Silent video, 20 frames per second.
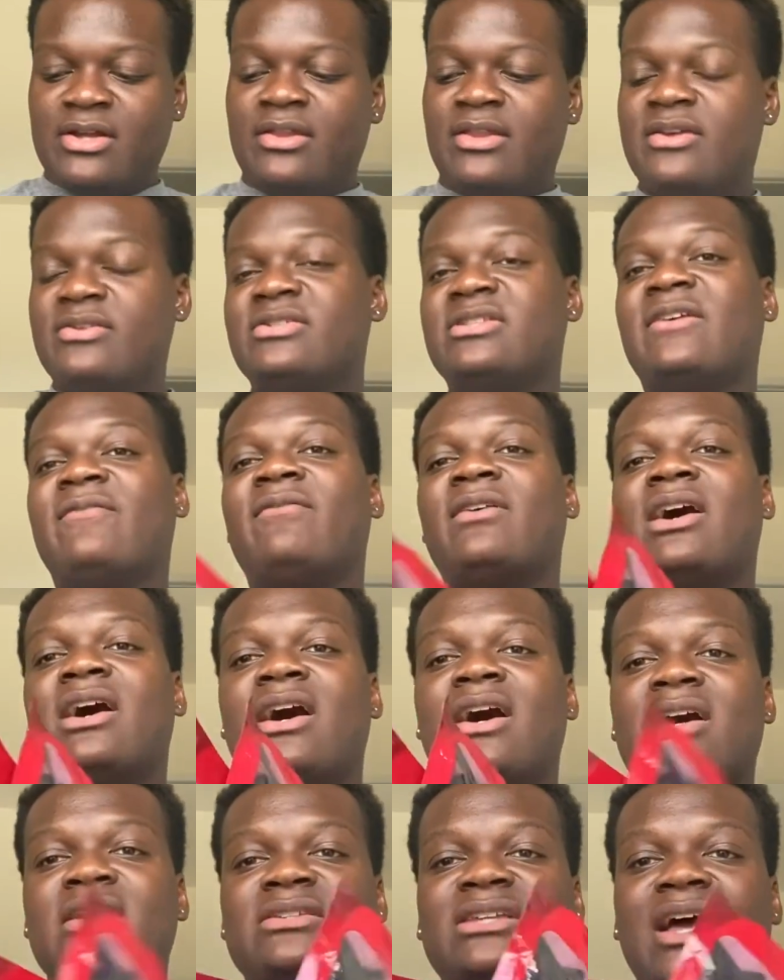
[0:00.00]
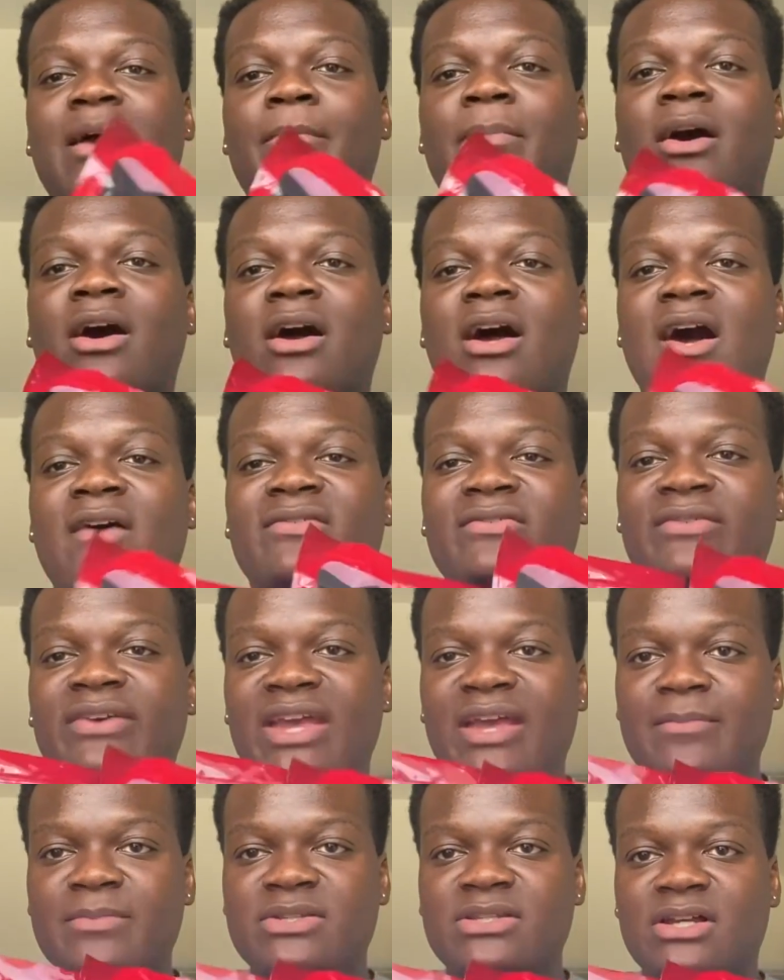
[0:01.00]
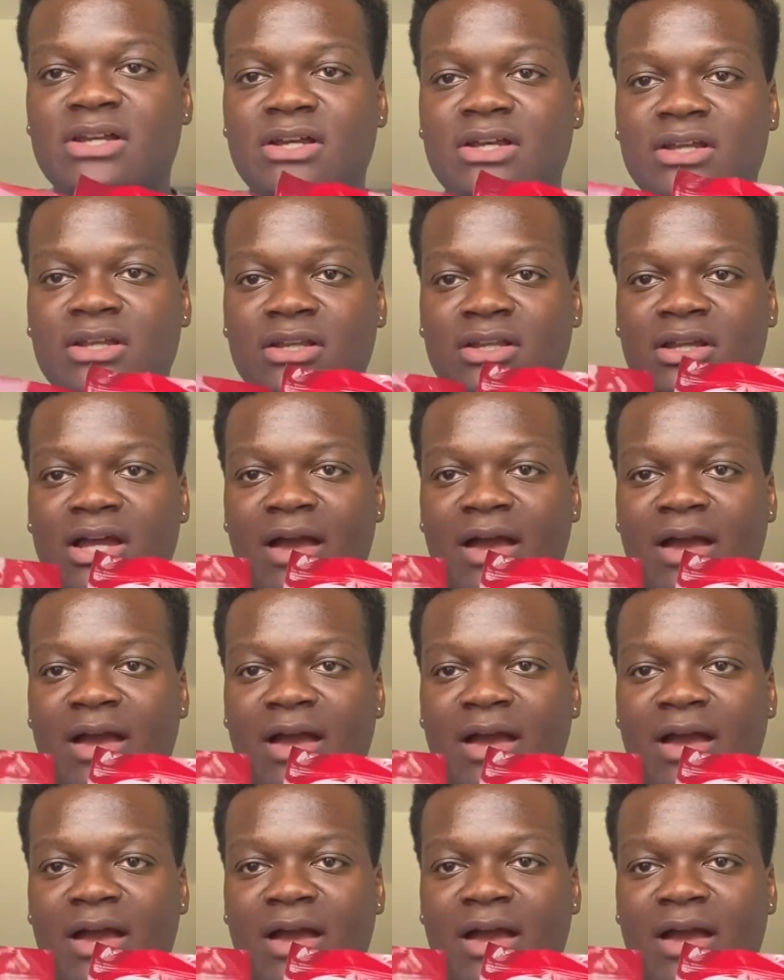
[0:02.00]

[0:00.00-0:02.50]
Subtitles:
These are the fajas I bought off of Amazon.